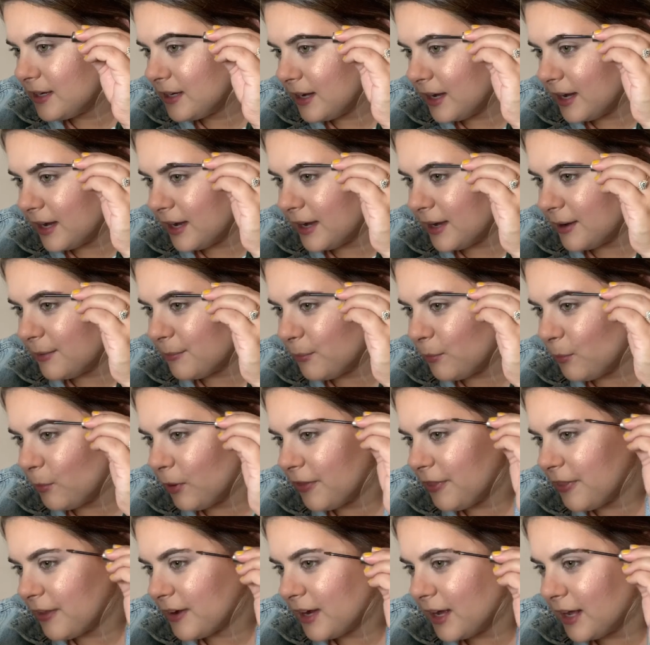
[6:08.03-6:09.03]

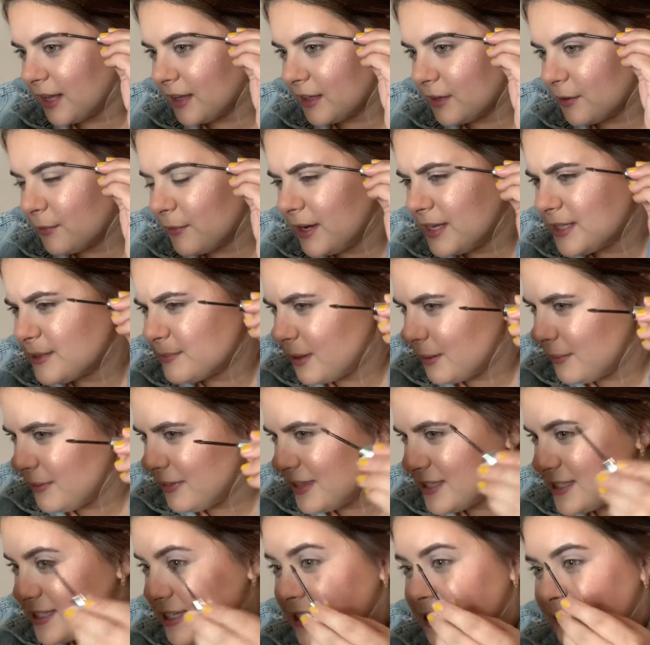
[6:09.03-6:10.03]
what the color was. Maybe
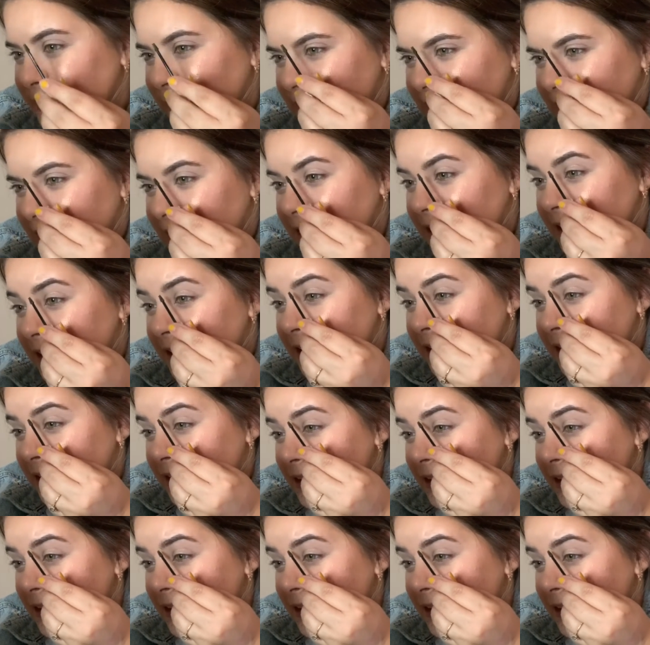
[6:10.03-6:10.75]
this is my color.